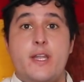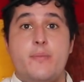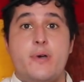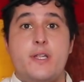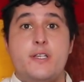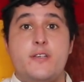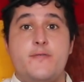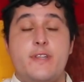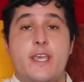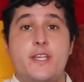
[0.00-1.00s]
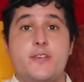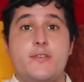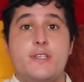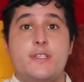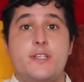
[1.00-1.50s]
in a bunch of
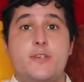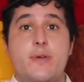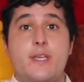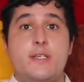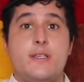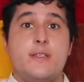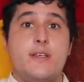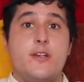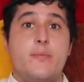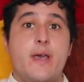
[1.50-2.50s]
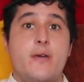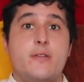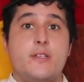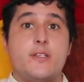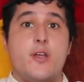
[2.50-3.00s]
dangerous situations that are
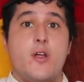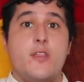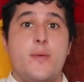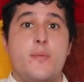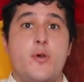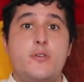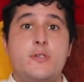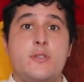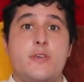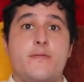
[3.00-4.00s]
bound to scar them emotionally